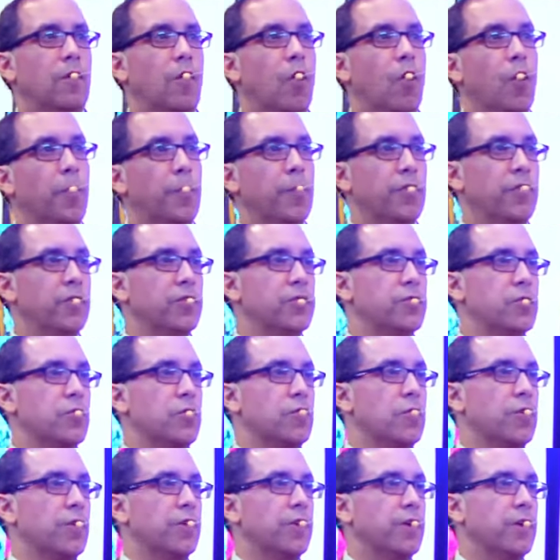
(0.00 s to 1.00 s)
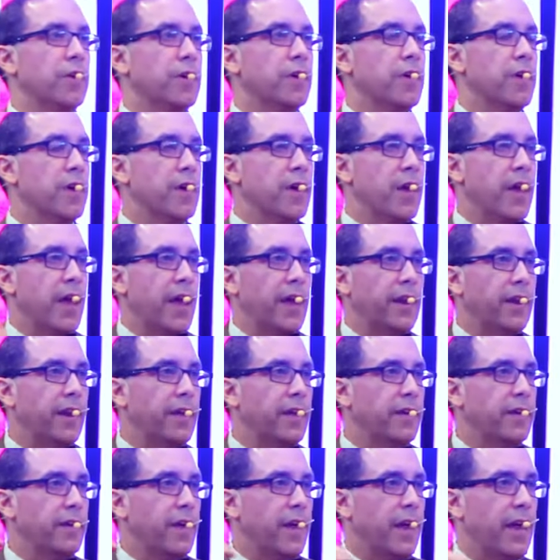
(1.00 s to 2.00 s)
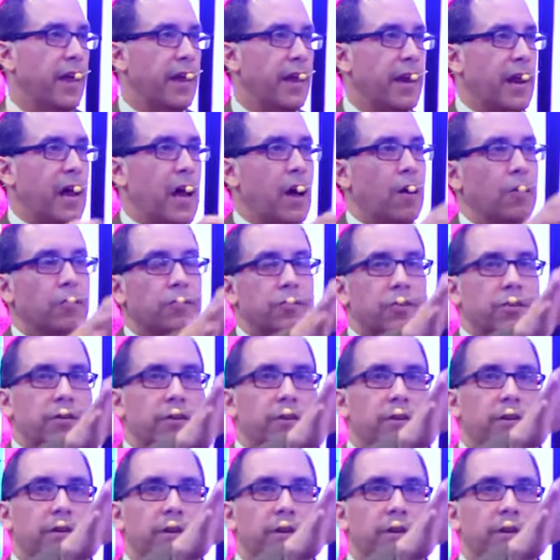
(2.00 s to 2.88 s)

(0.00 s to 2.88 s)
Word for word: opened the door and head out